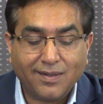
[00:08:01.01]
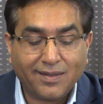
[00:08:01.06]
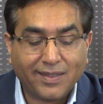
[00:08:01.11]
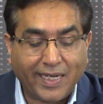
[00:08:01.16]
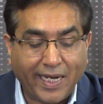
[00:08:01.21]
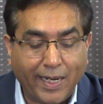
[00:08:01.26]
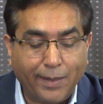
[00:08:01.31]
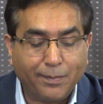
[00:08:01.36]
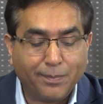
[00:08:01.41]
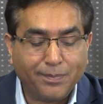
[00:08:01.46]

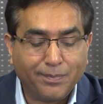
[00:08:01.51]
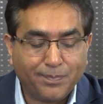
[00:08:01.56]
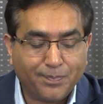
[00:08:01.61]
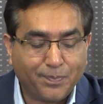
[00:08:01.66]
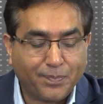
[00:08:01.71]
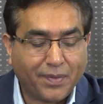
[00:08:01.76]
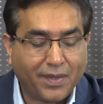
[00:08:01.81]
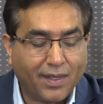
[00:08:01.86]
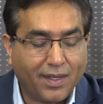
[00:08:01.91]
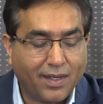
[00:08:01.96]
came
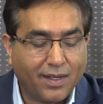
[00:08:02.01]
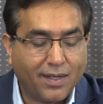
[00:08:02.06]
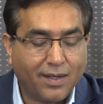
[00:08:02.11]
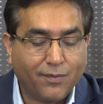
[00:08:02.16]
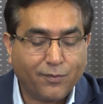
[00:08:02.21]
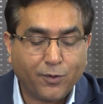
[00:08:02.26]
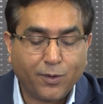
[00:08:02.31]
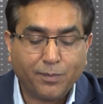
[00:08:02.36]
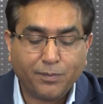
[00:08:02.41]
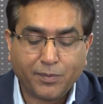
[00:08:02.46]

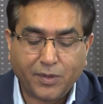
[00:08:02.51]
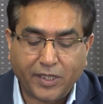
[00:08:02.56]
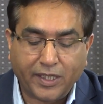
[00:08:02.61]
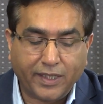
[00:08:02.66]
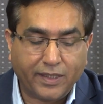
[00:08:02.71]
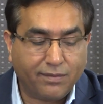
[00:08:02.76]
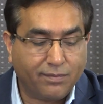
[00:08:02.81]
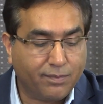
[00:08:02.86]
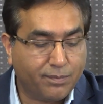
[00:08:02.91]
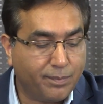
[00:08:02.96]
from
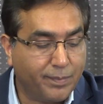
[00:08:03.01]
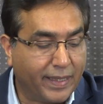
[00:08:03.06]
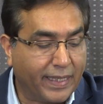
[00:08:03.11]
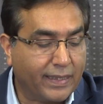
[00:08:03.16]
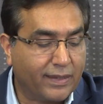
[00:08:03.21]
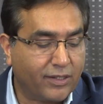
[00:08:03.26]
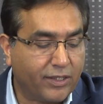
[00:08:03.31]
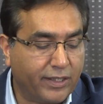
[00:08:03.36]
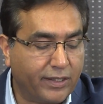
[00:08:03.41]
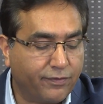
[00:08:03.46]
three
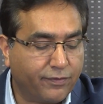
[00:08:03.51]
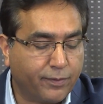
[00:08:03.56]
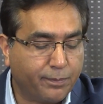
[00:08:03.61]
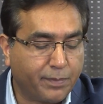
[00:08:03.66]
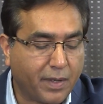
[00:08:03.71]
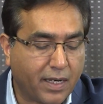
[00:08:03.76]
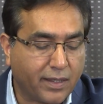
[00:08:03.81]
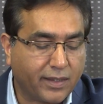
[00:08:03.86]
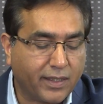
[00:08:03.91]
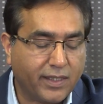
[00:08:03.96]
different
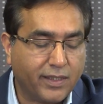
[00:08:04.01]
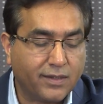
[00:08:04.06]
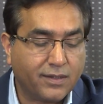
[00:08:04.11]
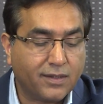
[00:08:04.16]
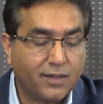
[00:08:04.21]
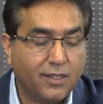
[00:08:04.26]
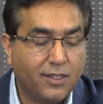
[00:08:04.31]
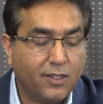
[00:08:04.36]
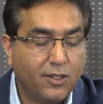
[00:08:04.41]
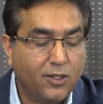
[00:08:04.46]

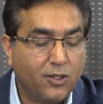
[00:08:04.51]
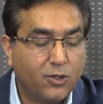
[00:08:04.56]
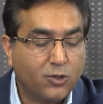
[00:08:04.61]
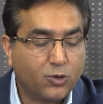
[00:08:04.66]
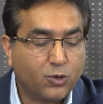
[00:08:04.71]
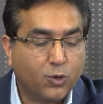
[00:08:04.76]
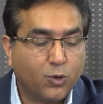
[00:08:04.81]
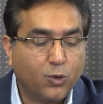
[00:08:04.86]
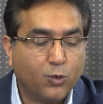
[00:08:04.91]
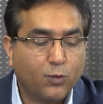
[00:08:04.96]
parties.
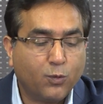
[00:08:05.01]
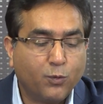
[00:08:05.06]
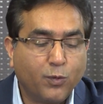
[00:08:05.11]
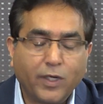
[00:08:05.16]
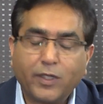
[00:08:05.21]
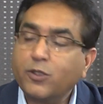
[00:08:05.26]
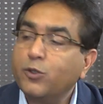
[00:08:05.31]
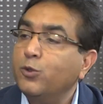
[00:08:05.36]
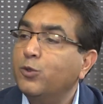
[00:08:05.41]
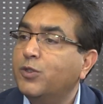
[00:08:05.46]
So
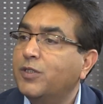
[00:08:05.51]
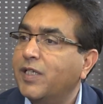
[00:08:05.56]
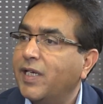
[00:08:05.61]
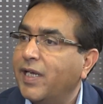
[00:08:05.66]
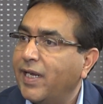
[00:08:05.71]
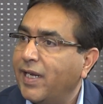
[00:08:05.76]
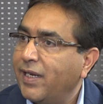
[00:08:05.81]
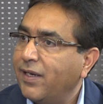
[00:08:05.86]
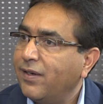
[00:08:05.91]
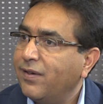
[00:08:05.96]
what you
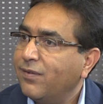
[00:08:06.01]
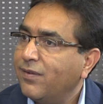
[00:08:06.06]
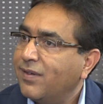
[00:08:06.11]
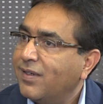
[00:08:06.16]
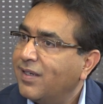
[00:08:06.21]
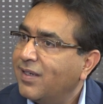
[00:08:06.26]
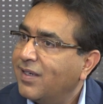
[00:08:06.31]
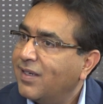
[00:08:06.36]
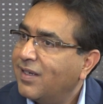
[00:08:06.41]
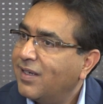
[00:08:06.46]
say
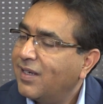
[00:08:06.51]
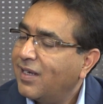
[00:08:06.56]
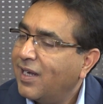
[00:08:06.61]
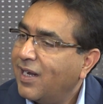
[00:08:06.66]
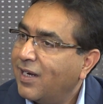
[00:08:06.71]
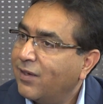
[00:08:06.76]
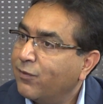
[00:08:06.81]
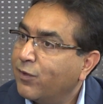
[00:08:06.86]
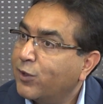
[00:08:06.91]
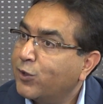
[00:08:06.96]

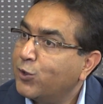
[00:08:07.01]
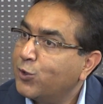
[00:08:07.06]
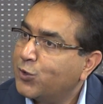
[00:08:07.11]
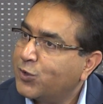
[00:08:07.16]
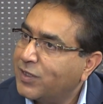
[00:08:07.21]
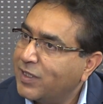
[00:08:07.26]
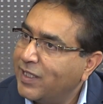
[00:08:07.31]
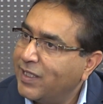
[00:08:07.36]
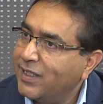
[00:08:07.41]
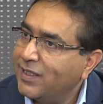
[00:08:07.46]
and what you
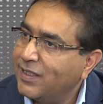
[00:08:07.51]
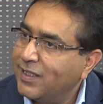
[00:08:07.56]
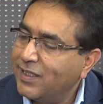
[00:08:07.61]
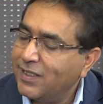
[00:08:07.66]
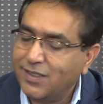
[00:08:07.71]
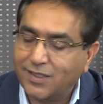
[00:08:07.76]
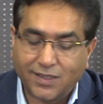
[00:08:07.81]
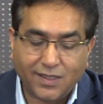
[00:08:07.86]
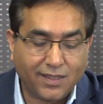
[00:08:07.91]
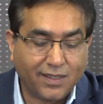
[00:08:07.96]
see in
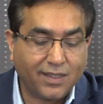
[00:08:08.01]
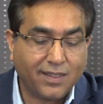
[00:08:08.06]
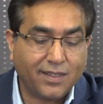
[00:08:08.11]
these three